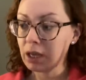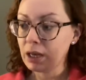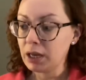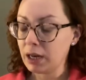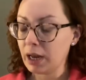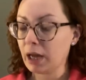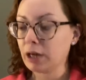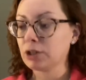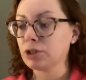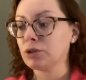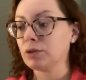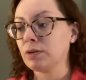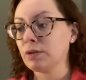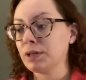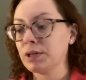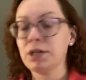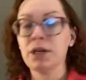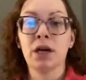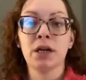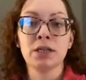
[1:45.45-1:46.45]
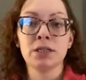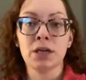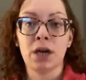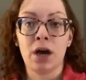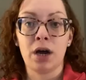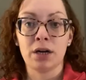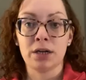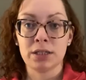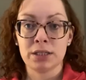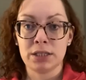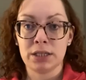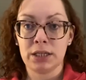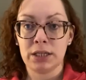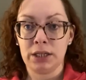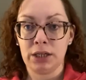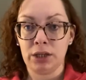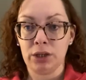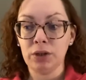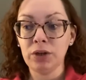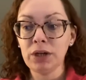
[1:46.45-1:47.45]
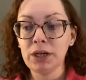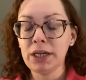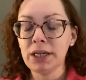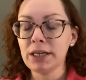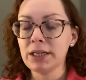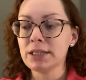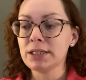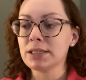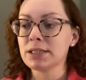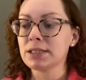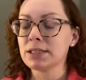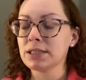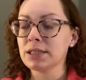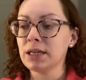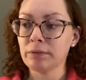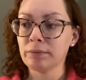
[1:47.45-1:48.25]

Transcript: natural and non-toxic ingredients.